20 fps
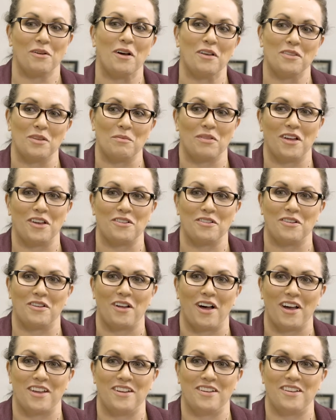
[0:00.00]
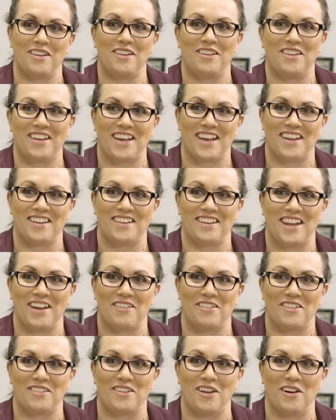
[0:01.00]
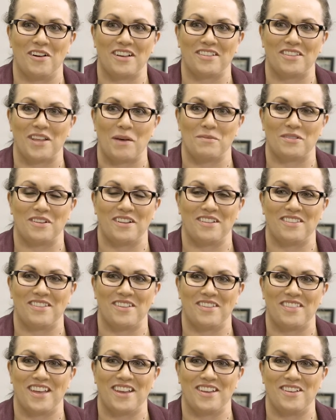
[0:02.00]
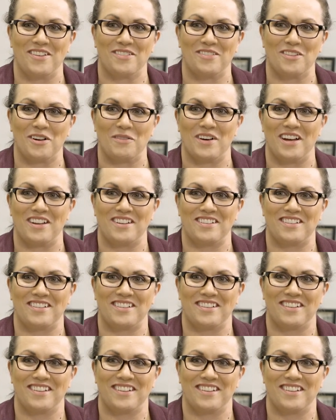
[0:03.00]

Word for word: always a pleasure talking to you, Dick, and today was no exception. So thank you so much.